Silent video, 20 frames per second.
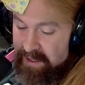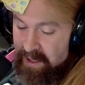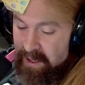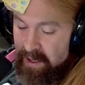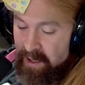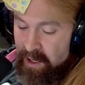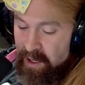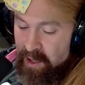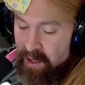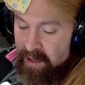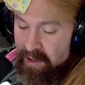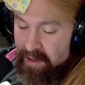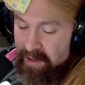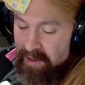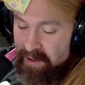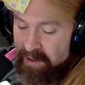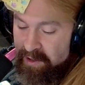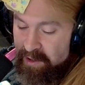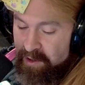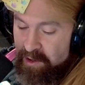
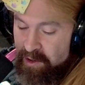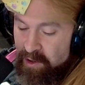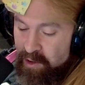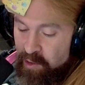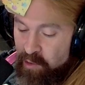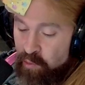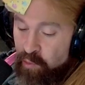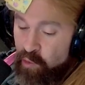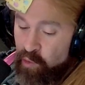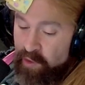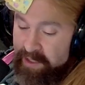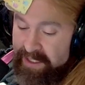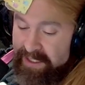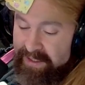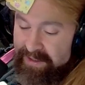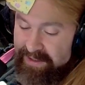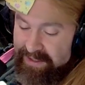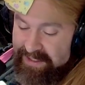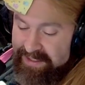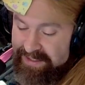Whoa.
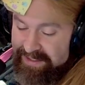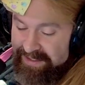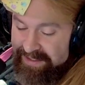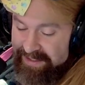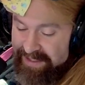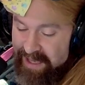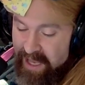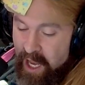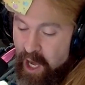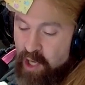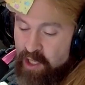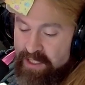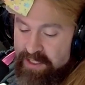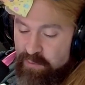you say that again?